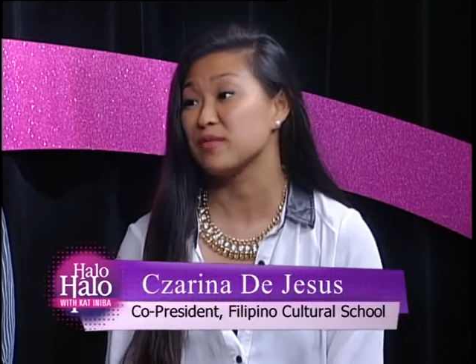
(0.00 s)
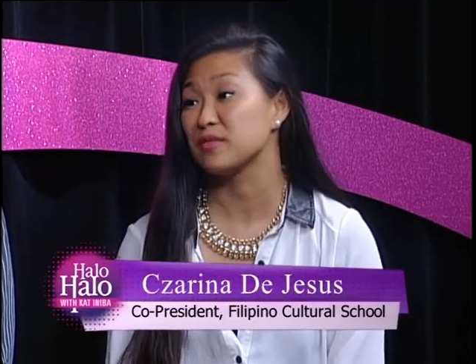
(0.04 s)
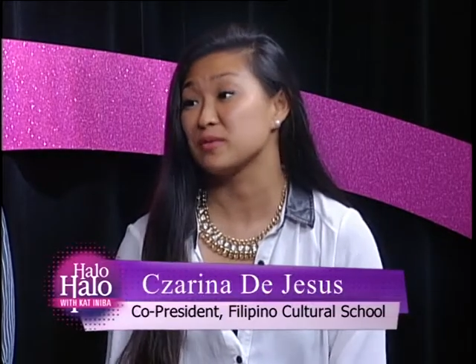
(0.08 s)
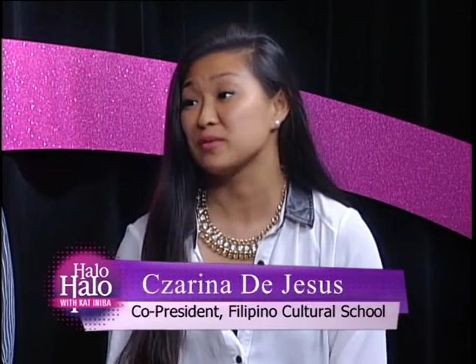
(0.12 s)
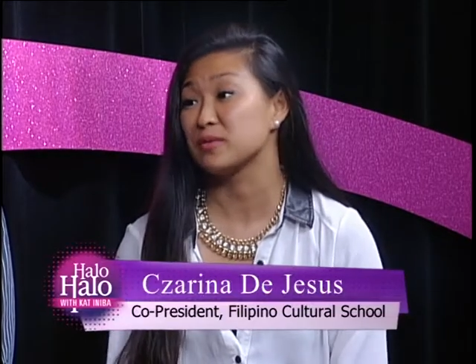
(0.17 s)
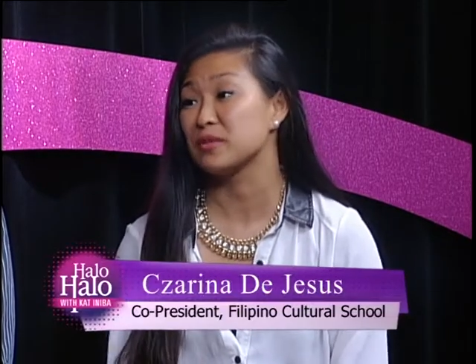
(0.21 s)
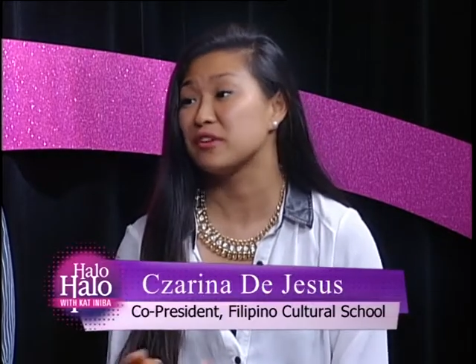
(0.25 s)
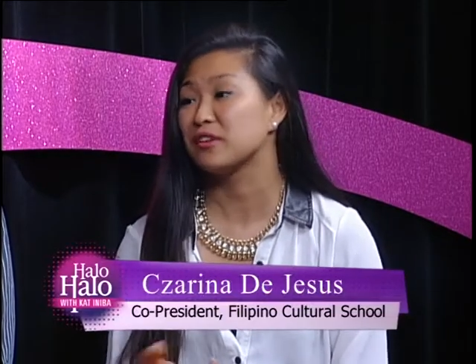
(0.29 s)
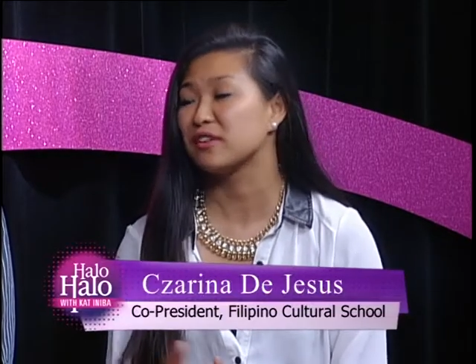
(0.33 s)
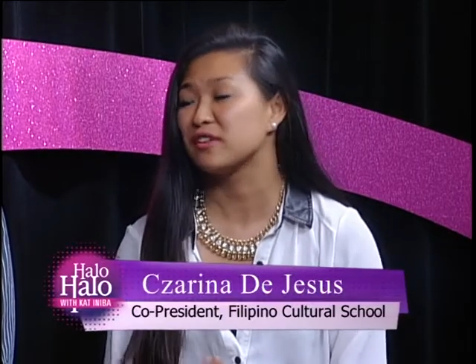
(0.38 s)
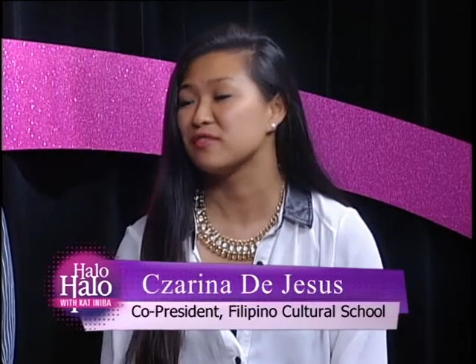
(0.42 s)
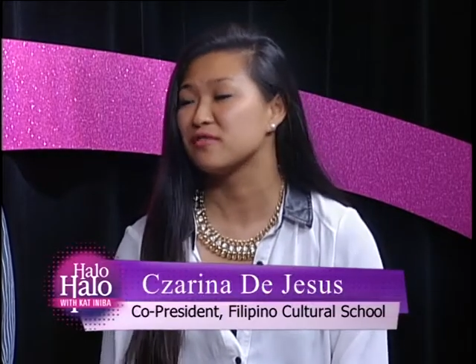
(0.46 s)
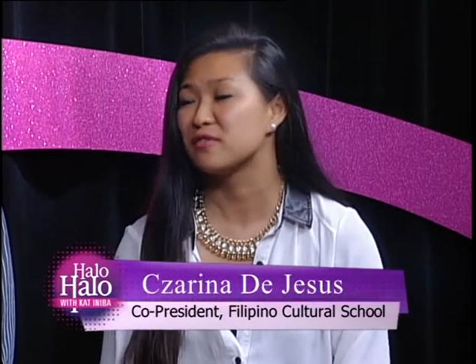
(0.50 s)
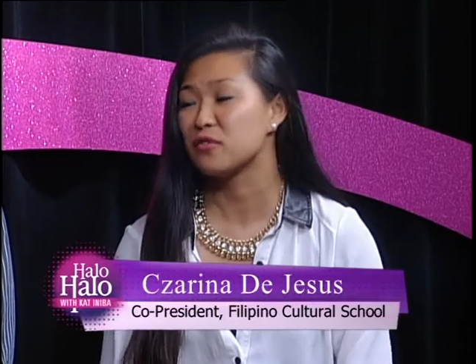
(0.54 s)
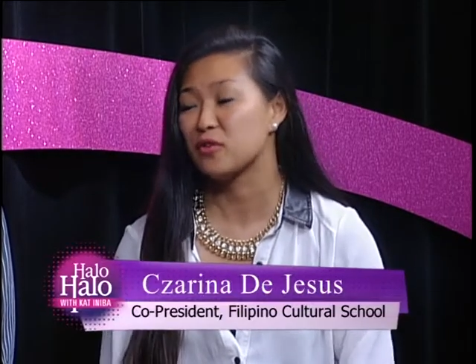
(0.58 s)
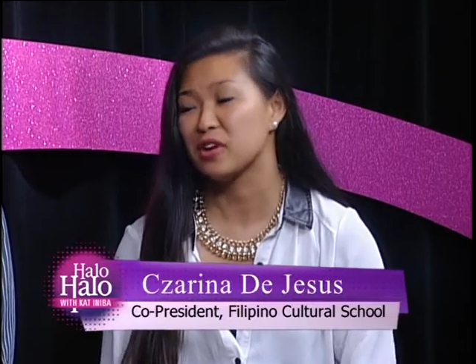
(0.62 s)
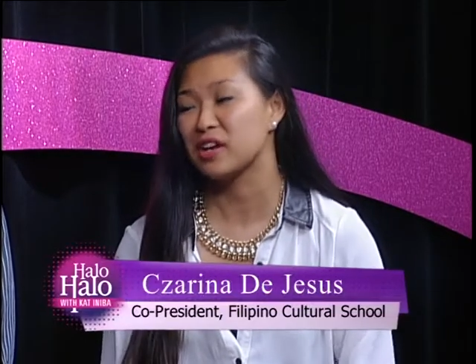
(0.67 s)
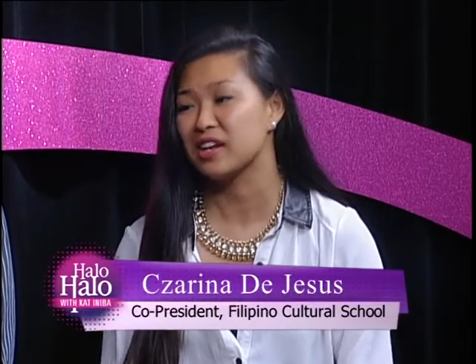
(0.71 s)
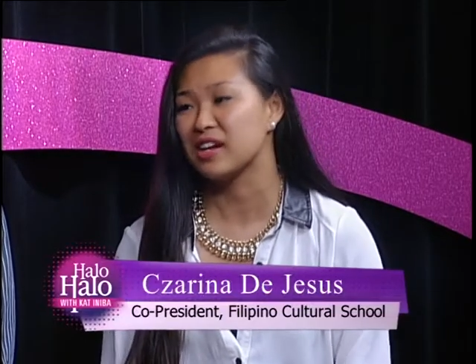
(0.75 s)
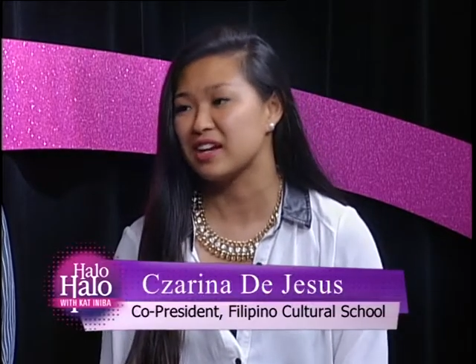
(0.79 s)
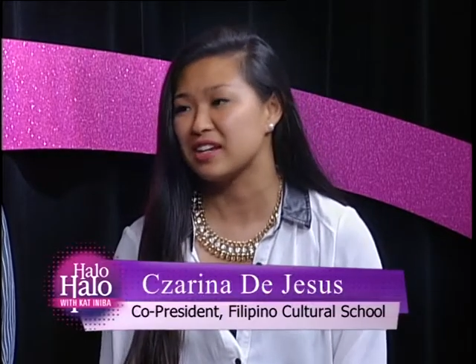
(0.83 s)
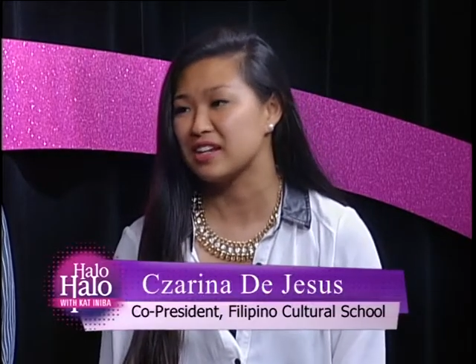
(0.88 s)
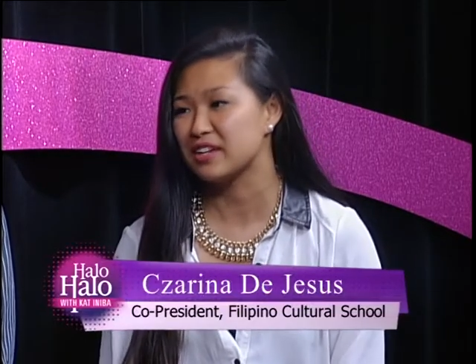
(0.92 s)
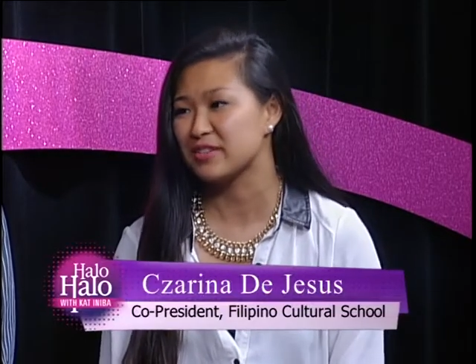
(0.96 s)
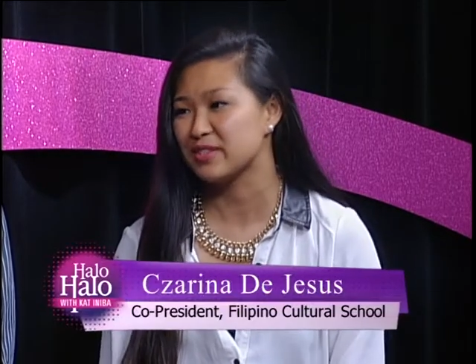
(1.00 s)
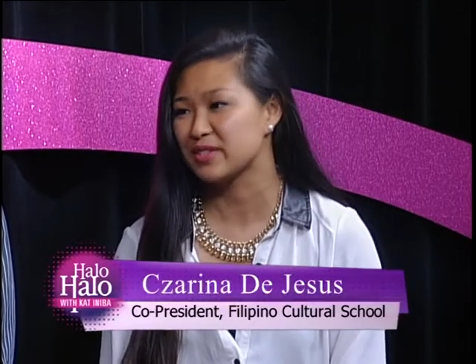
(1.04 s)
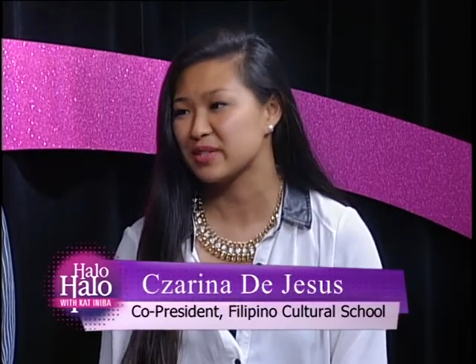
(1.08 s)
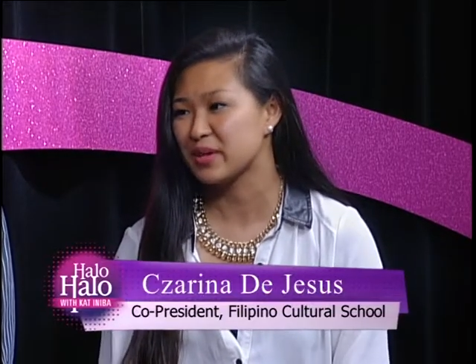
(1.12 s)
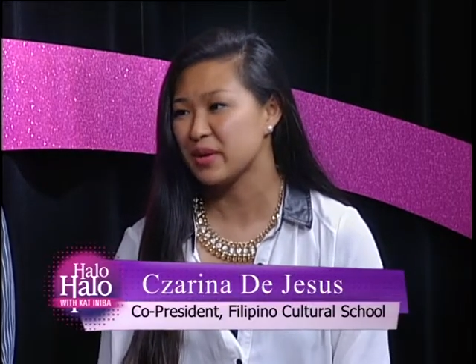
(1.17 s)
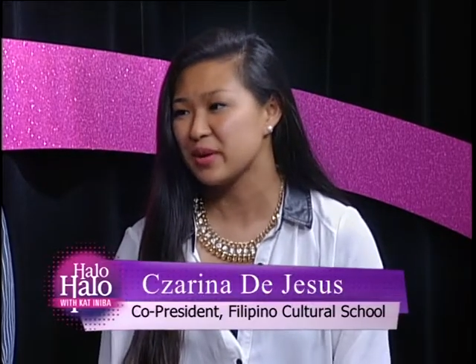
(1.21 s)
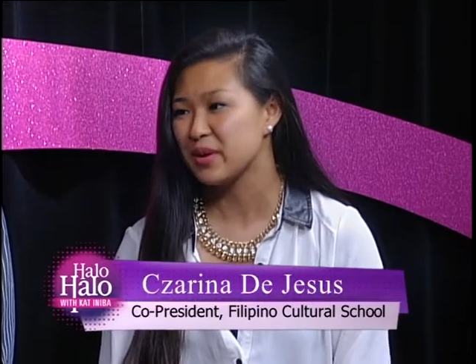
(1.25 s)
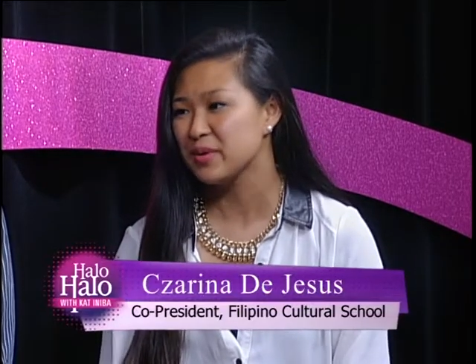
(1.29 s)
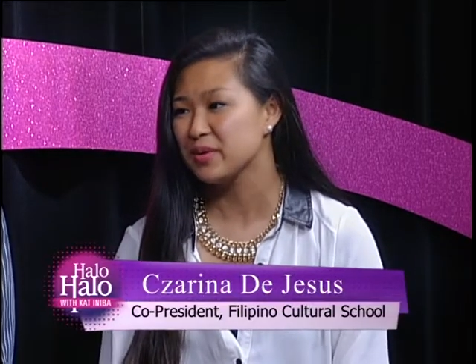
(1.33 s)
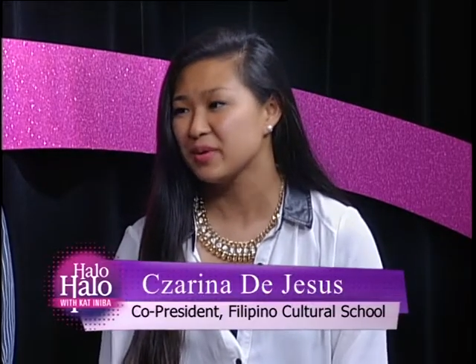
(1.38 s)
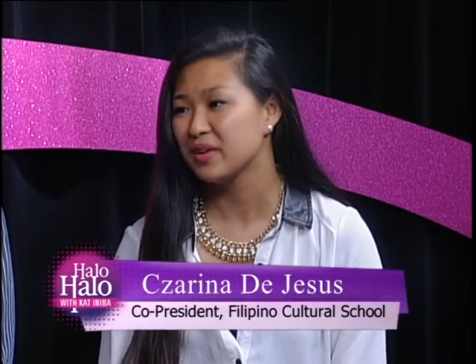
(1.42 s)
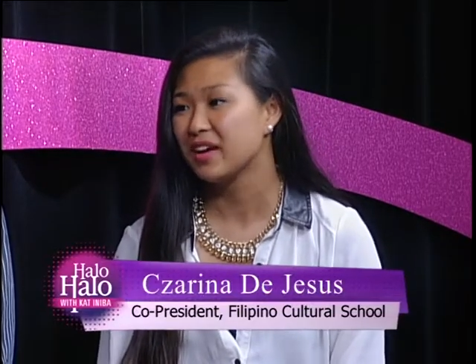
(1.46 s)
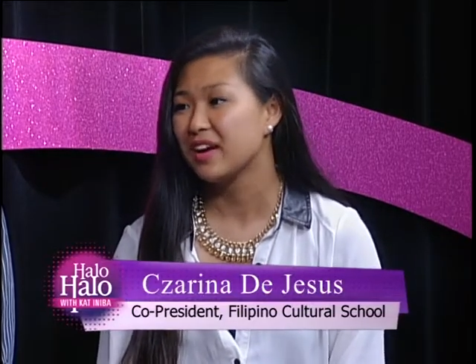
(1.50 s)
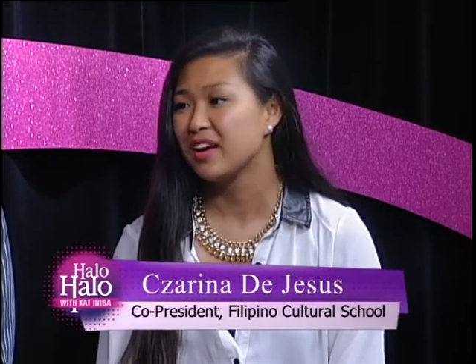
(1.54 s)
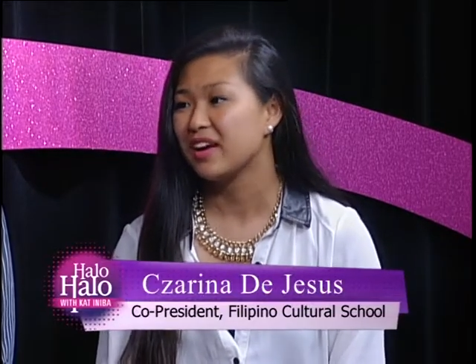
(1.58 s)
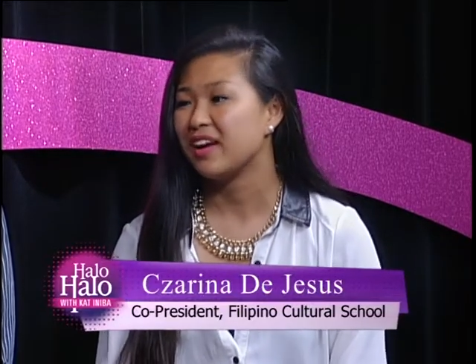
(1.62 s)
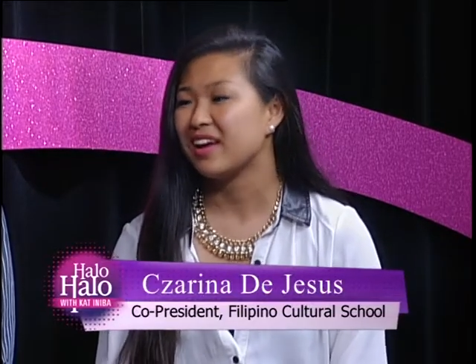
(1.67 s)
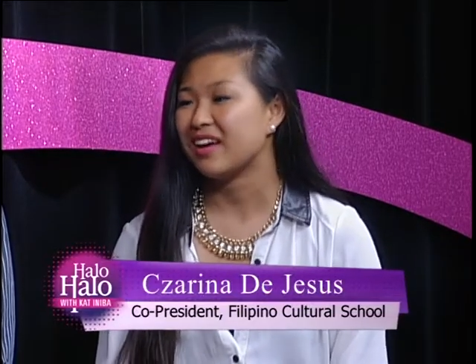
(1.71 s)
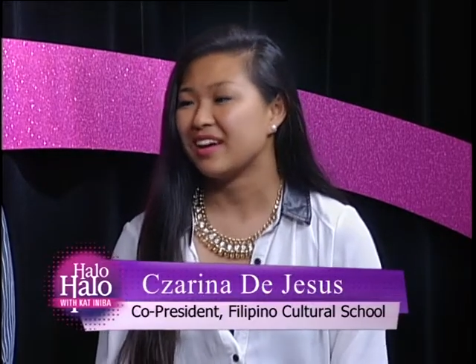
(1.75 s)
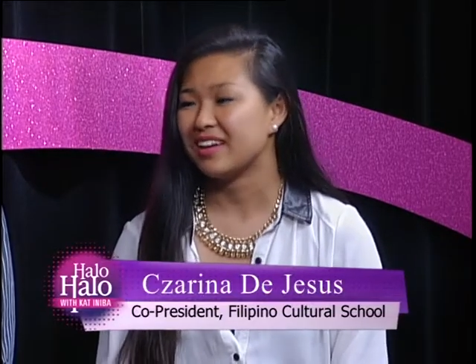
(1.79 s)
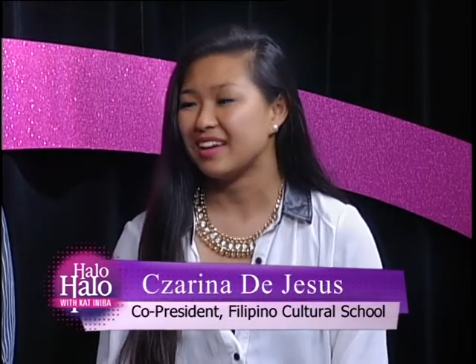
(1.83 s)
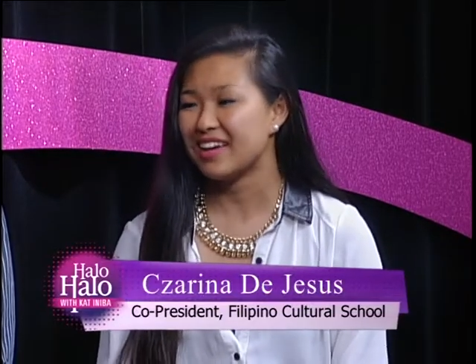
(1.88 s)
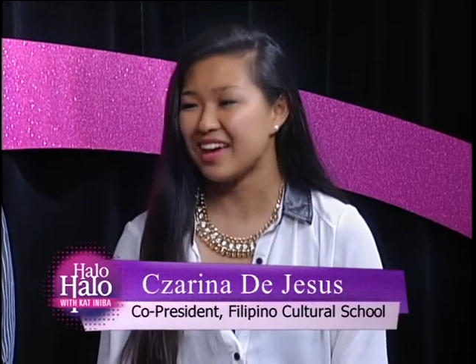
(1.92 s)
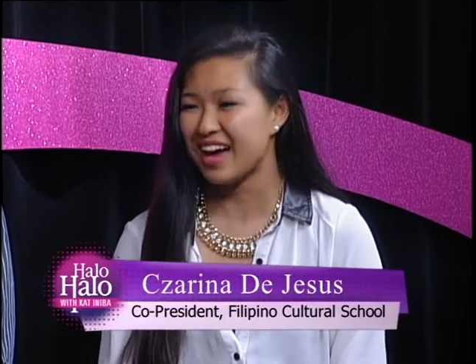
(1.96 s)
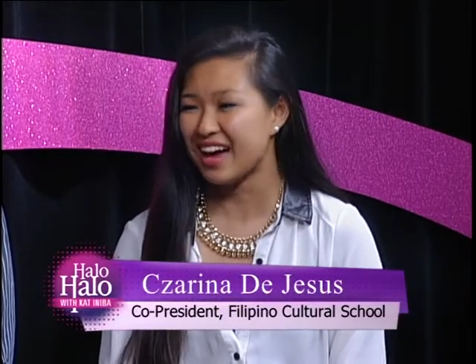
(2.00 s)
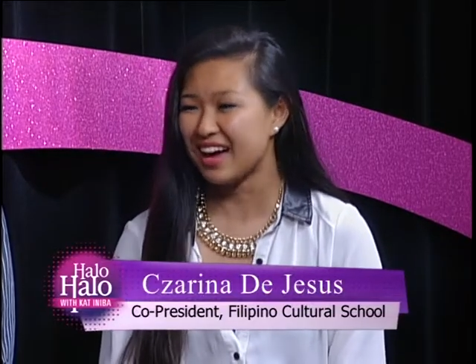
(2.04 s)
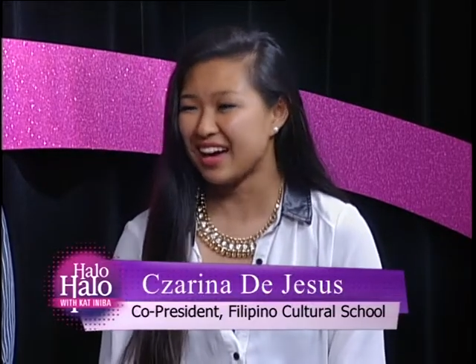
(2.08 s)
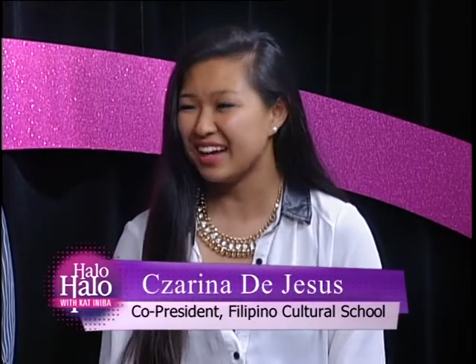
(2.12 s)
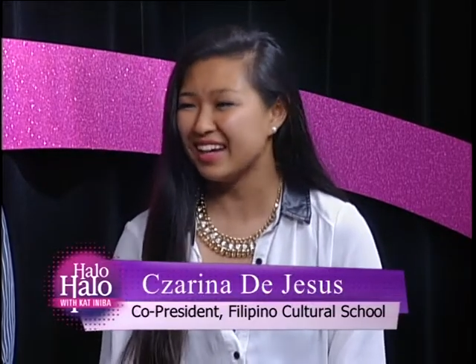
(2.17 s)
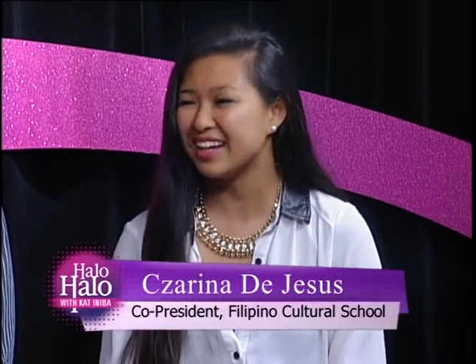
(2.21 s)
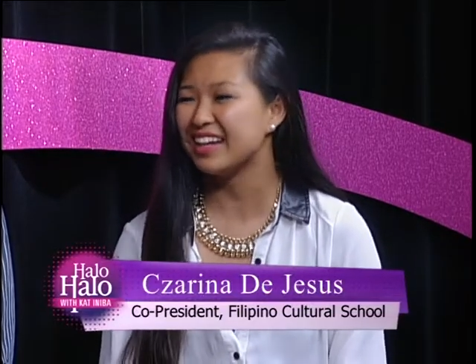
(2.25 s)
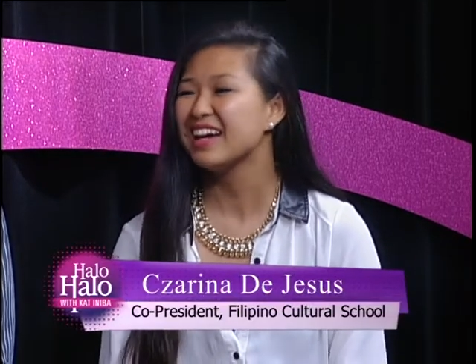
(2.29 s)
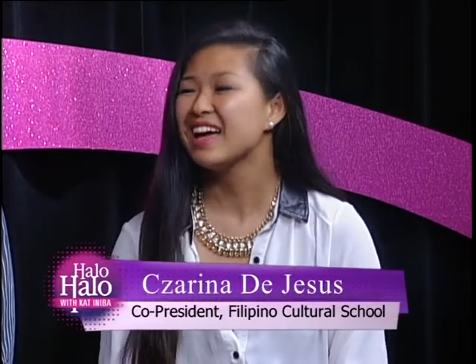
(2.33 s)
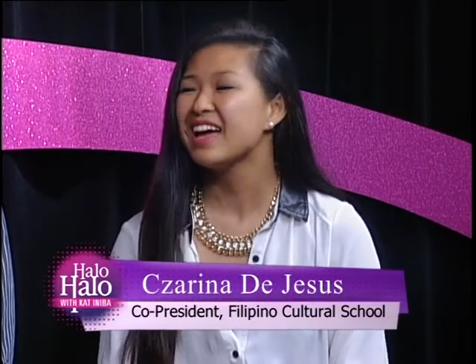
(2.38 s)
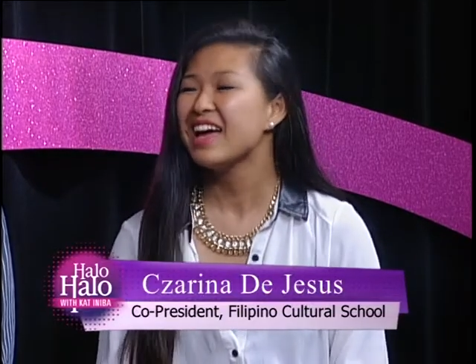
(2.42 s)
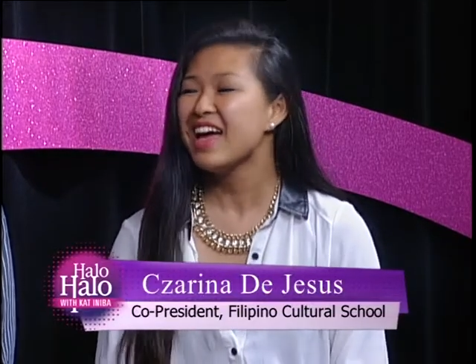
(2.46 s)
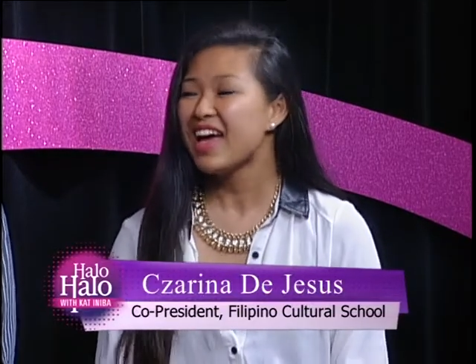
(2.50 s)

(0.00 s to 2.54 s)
so nearly forty-nine years ago. Yeah.